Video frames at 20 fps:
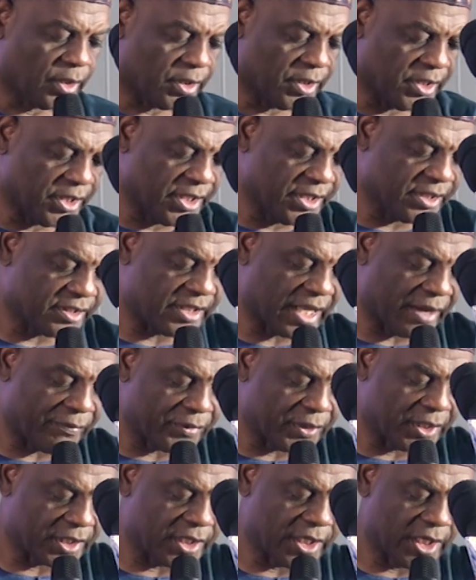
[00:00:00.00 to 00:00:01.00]
This
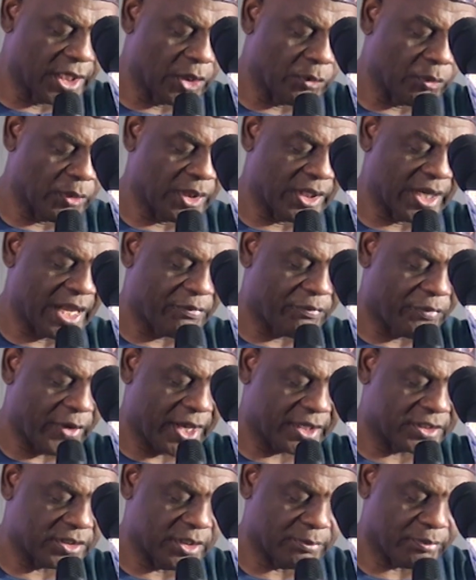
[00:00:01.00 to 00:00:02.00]
definitely will
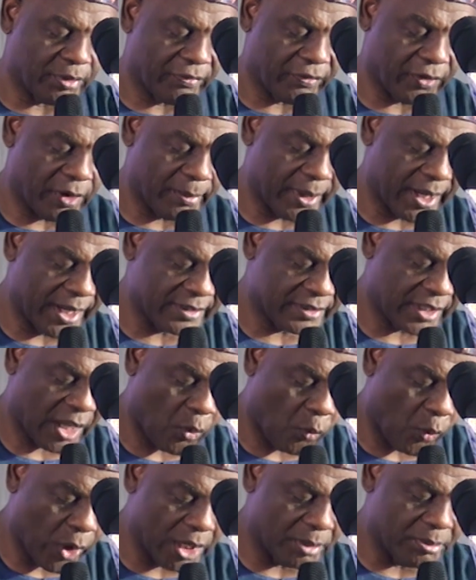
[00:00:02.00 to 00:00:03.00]
affect the performance
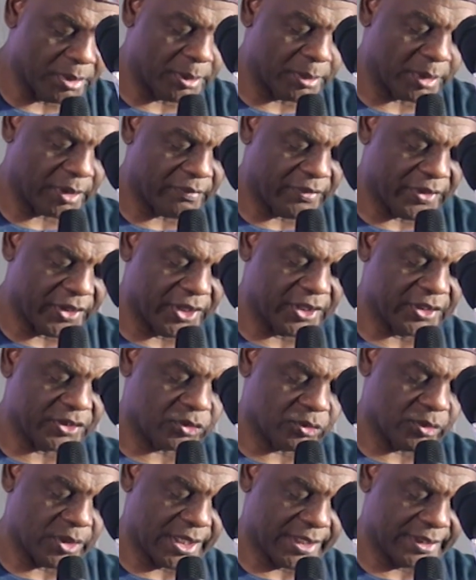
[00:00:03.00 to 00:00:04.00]
and well-being of
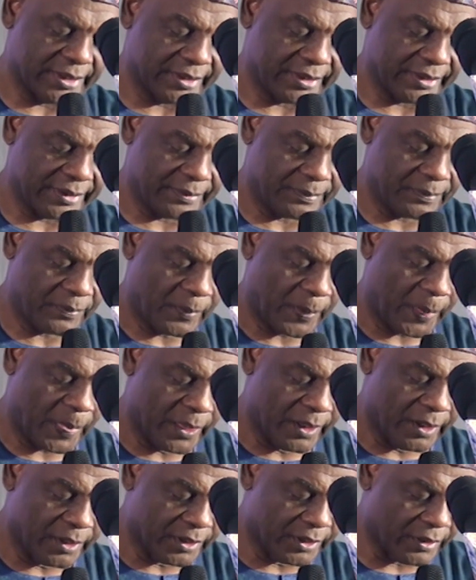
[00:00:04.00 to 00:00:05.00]
these students.
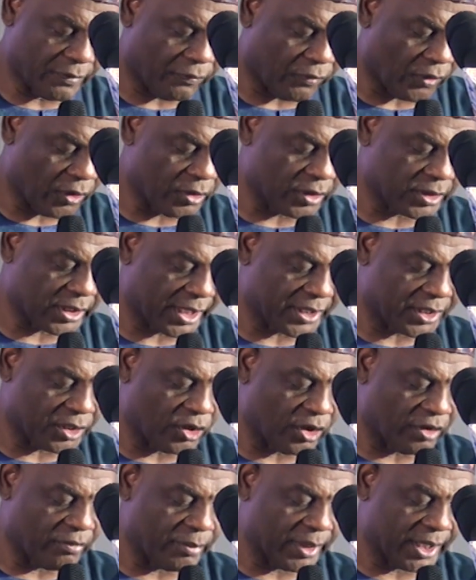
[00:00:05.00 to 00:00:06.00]
The fund and
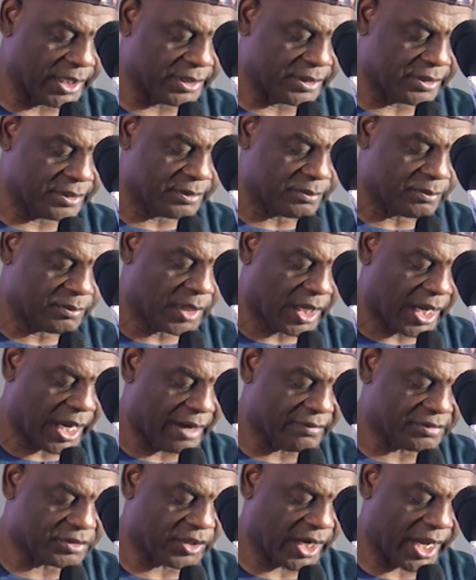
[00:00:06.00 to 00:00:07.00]
the government
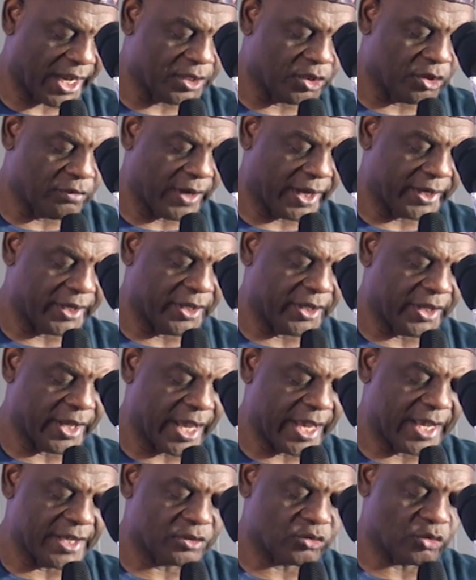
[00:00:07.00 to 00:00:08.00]
have tried over the
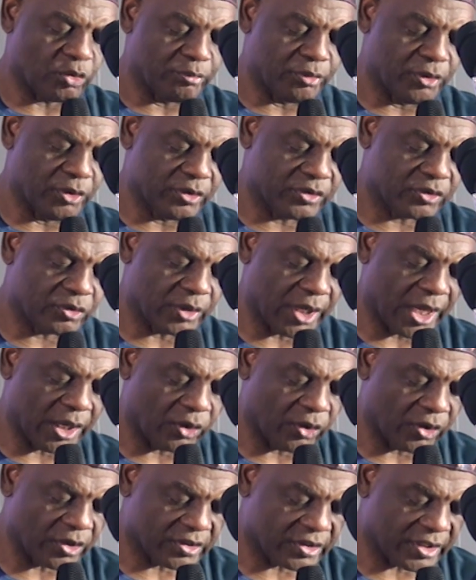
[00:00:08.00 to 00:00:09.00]
years to build
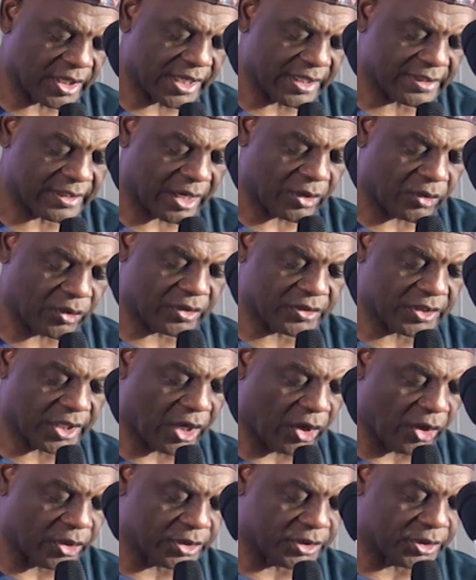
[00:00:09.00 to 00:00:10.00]
student hostels across
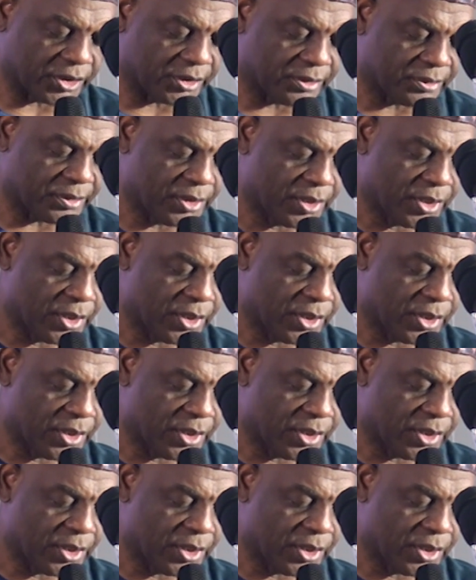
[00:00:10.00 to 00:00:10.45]
the country,